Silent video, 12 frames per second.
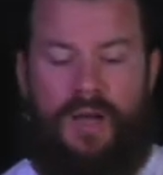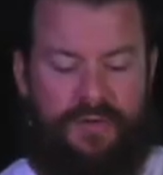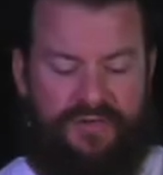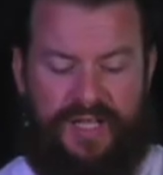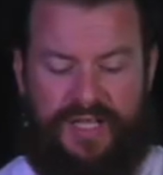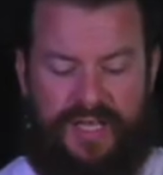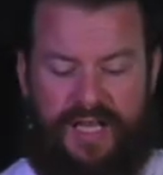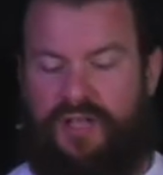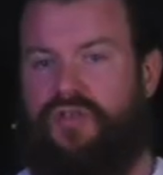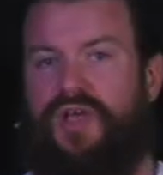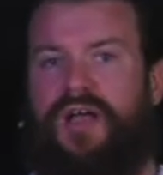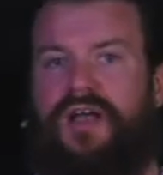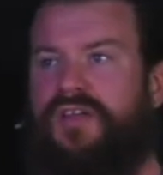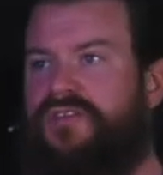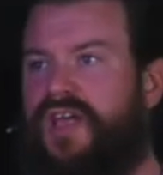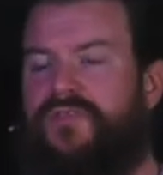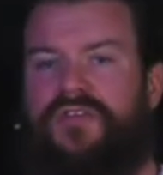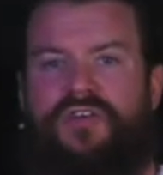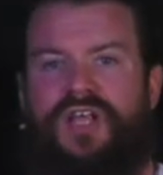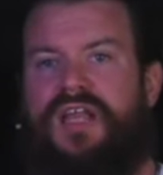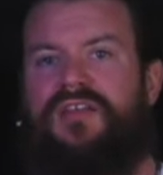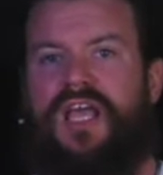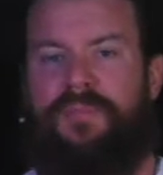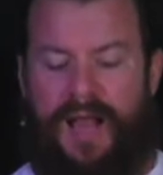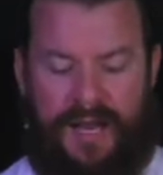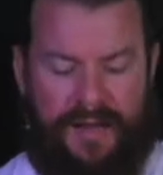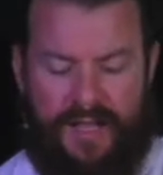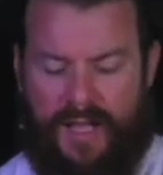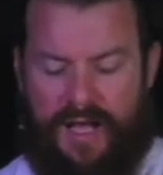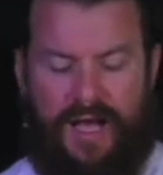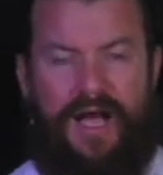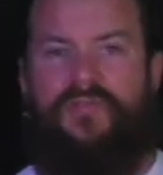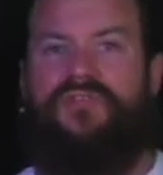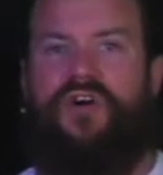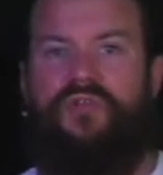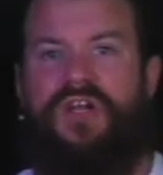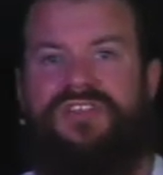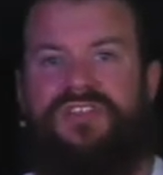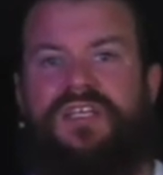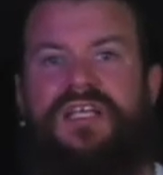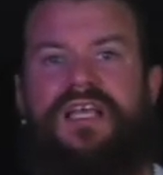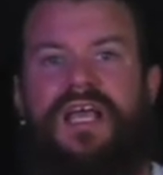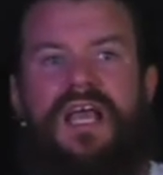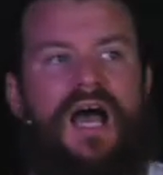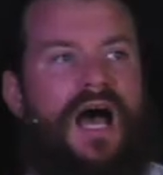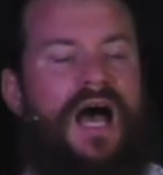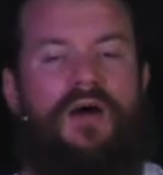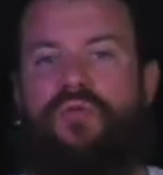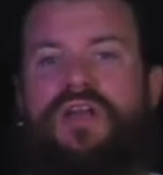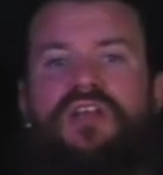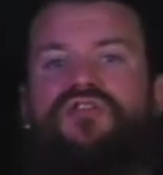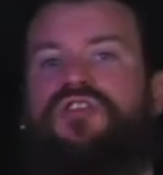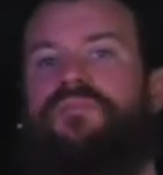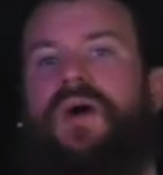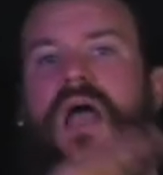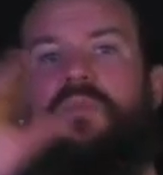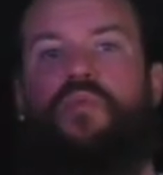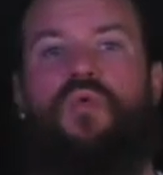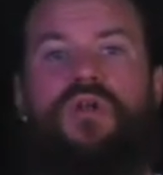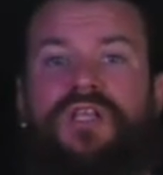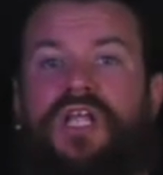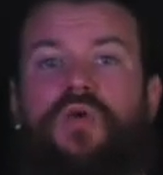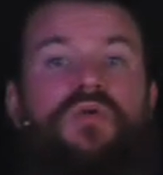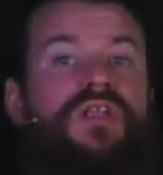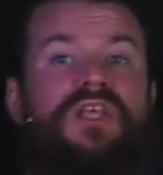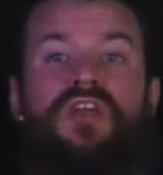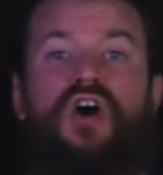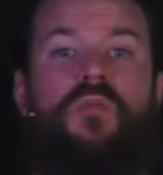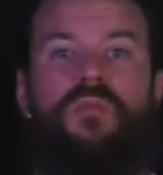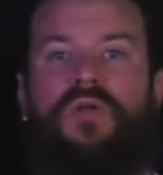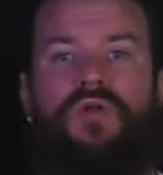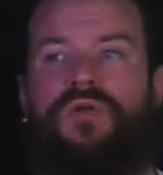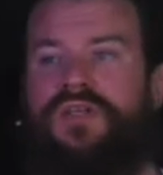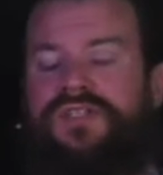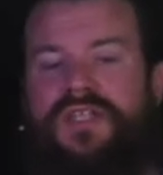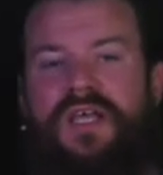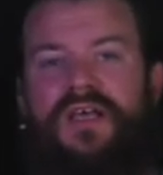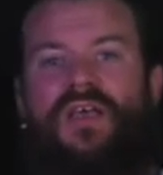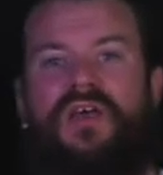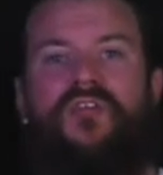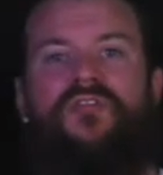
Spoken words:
That was like a 7 or 10-day plan. I've done recently reading through the Bible 1 year with Nikki Gumbel, who is the